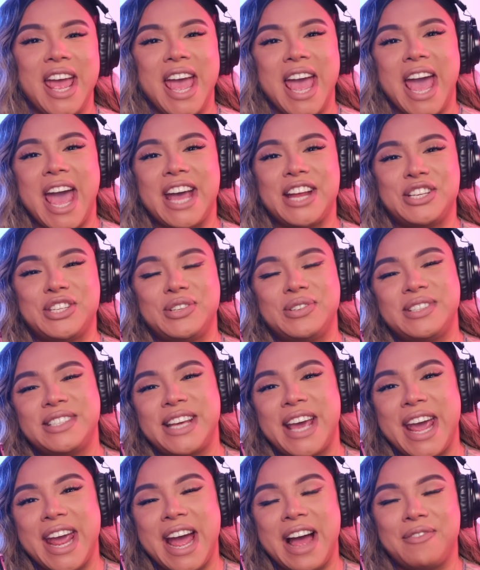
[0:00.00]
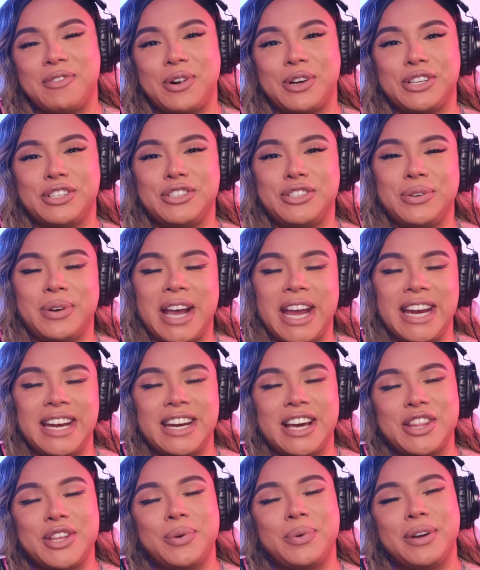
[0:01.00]
And today I'm going to do
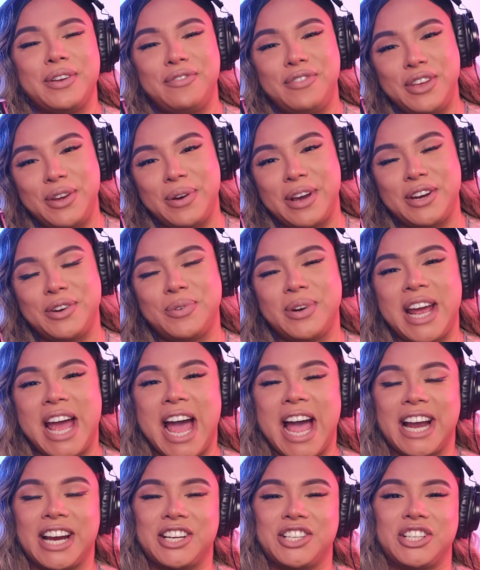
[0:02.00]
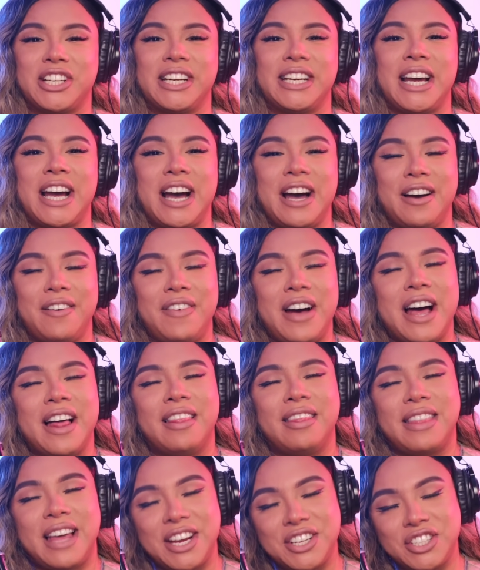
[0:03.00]
another review and reaction of a
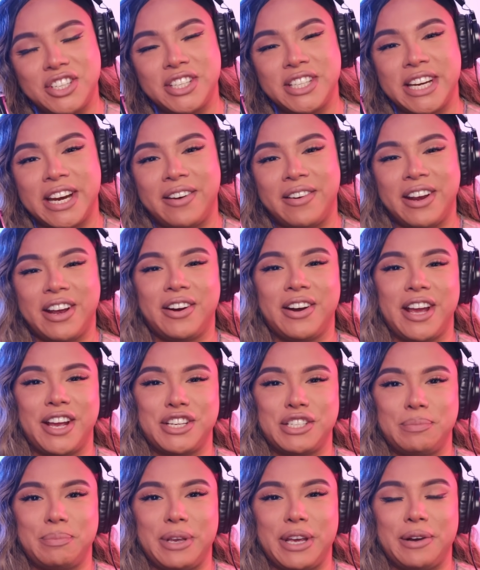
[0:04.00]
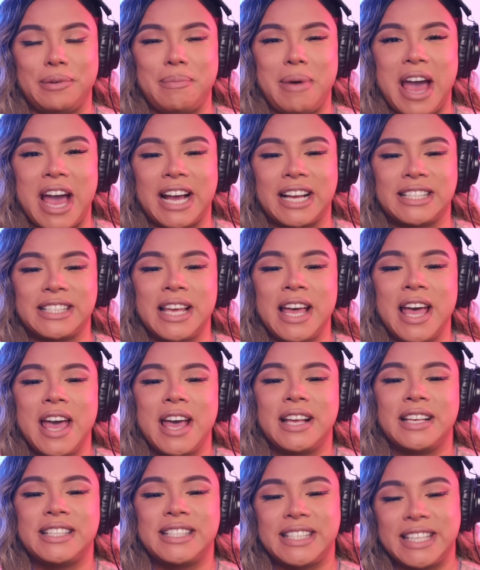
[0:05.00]
Legendary on HBO Max
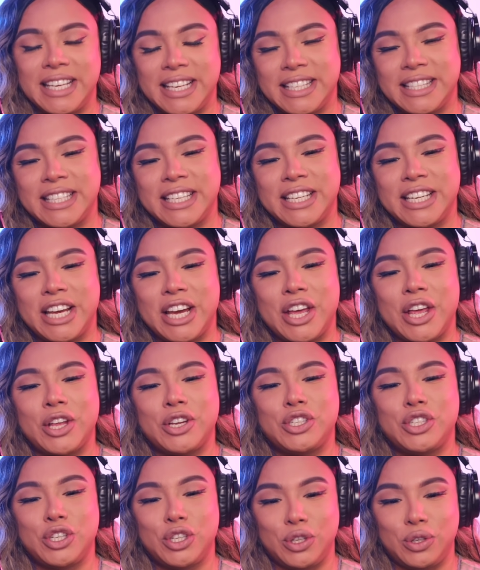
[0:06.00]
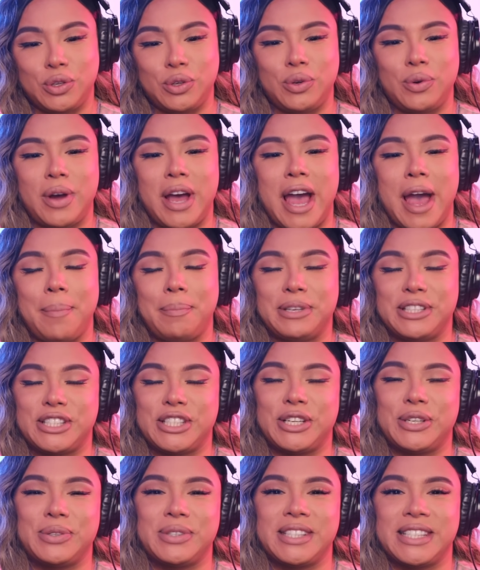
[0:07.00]
season 2,
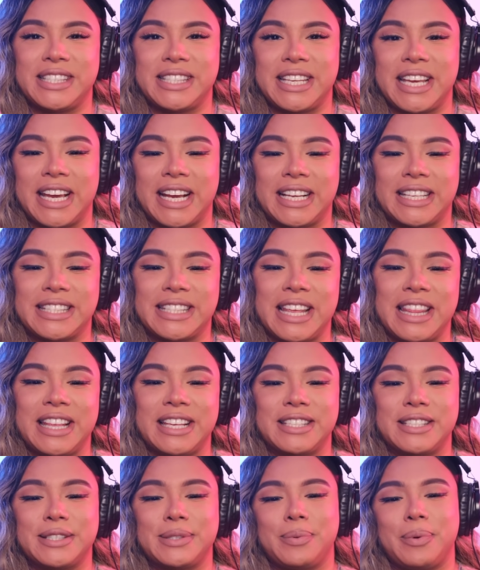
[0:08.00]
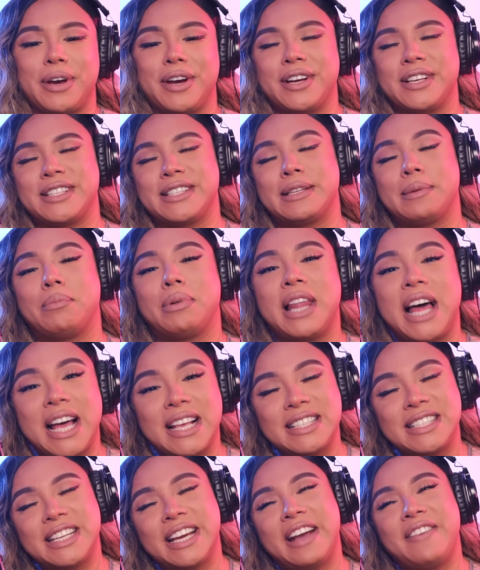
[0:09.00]
episode 6. And this is where it's the
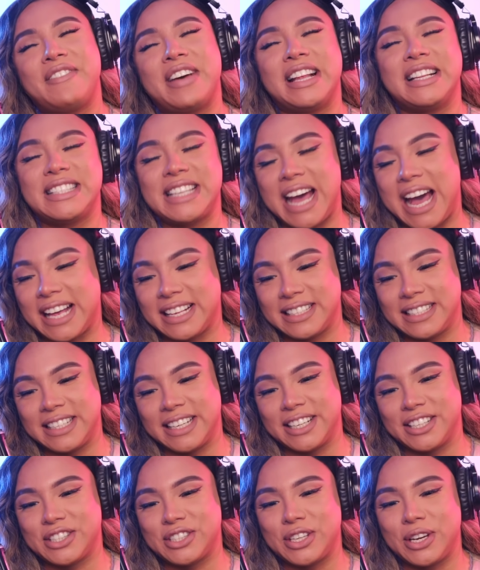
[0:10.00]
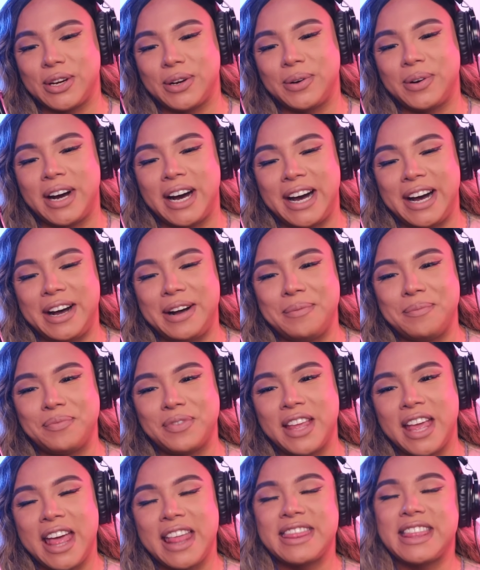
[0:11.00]
Plastic Fantastic. So
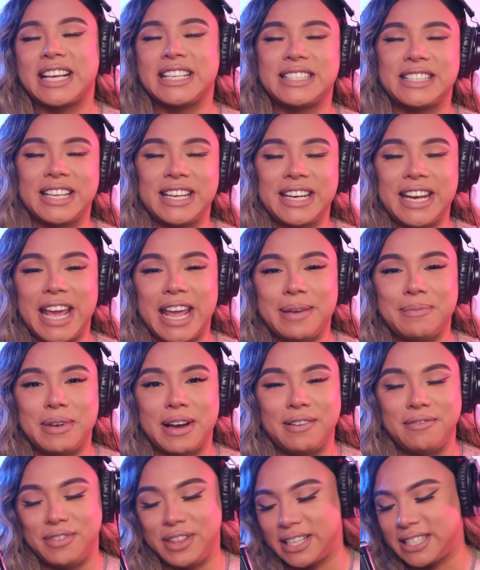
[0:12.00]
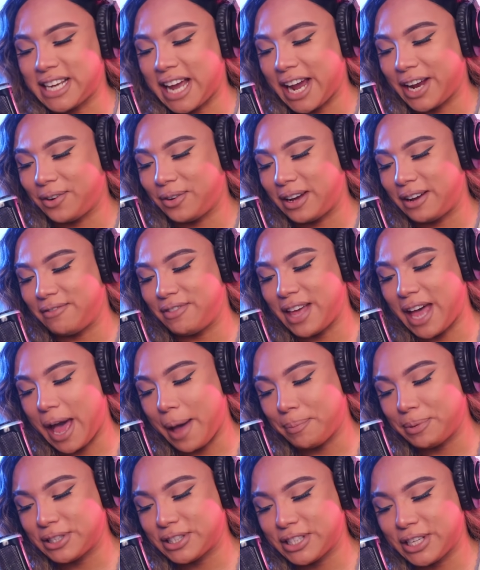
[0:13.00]
that's the name of the title of the
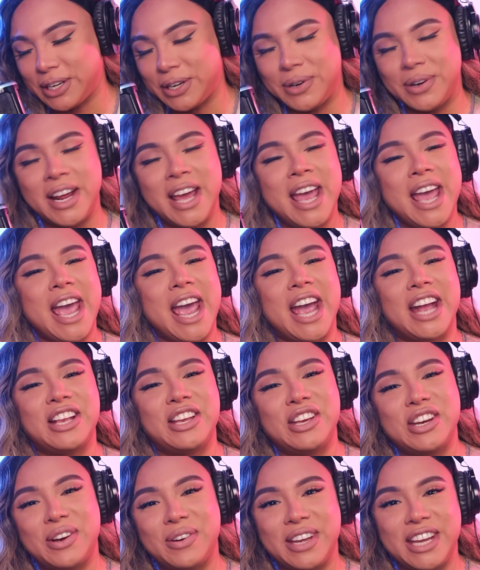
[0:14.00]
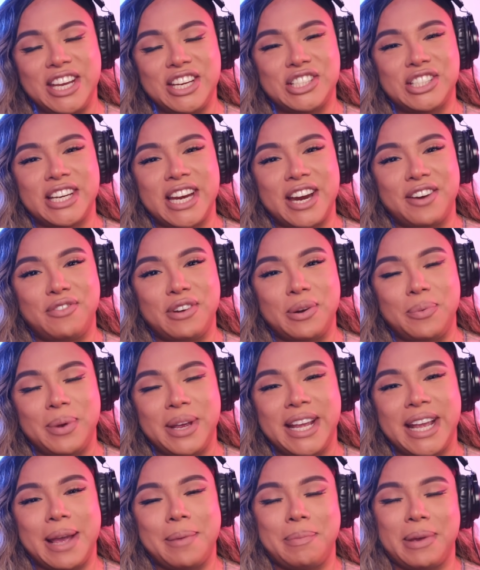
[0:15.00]
episode. And, you know, each and every
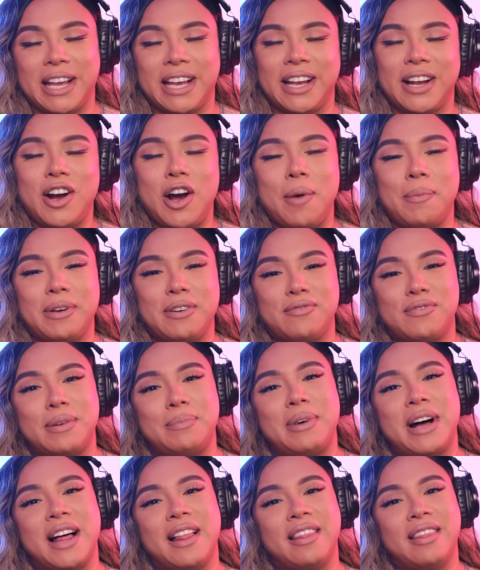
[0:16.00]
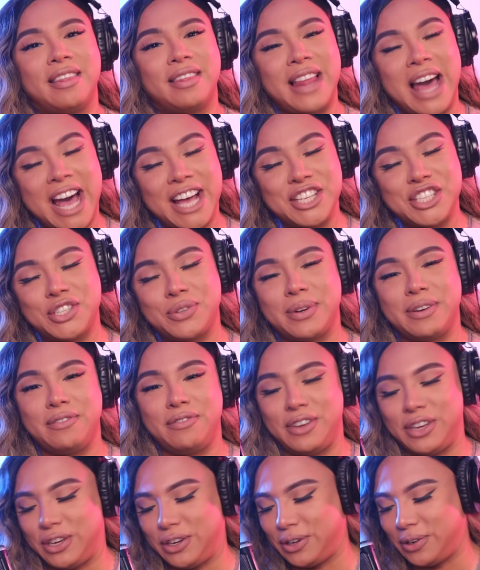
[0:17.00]
week I pick a comment from a last
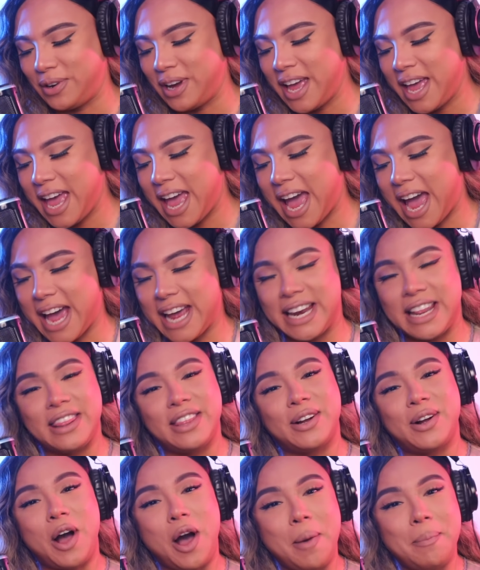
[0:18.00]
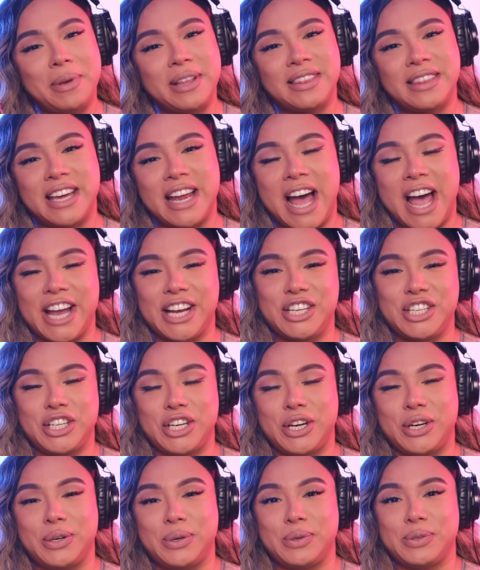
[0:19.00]
review. And the comment that I
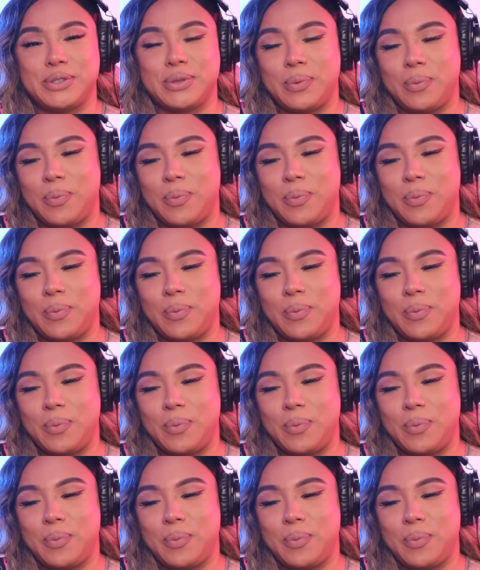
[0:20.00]
chose